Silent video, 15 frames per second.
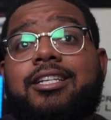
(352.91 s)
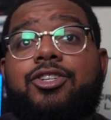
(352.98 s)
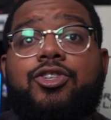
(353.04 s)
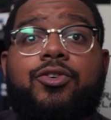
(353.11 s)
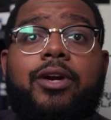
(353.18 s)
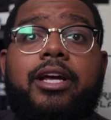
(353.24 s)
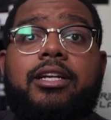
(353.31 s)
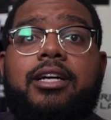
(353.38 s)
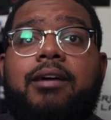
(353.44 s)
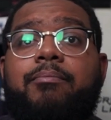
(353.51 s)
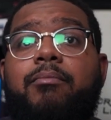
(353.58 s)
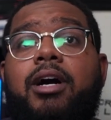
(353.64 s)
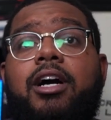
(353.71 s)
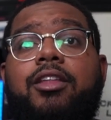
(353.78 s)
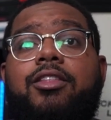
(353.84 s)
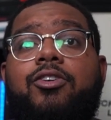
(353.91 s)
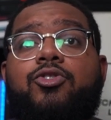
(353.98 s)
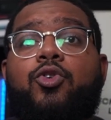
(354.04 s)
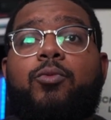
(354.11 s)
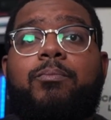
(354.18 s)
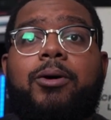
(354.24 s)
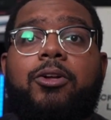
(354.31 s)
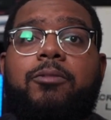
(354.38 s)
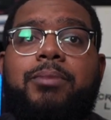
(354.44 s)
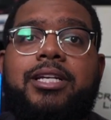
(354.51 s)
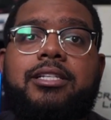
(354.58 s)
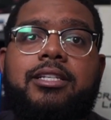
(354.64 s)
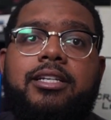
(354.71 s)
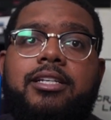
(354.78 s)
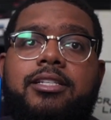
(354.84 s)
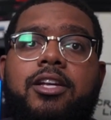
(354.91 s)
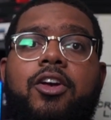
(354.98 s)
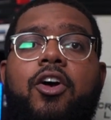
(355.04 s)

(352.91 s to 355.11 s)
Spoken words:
trend among those who build PCs